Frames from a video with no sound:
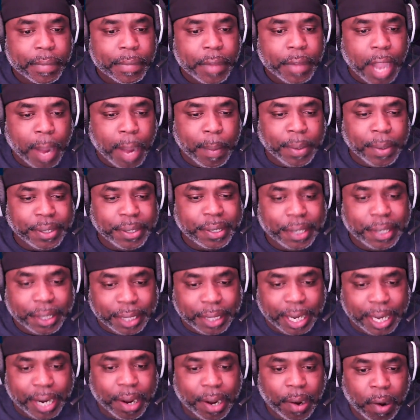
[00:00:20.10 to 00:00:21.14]
I want you to
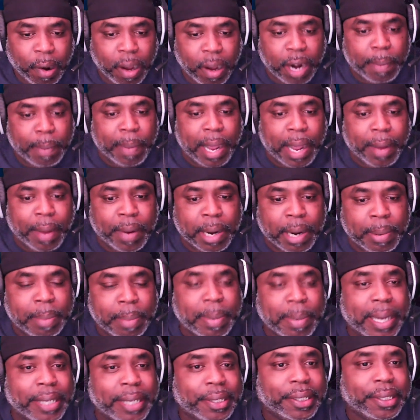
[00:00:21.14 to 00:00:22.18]
think hard about what I'm
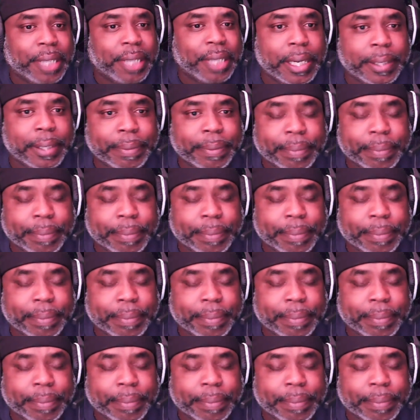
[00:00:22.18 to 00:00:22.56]
about to say.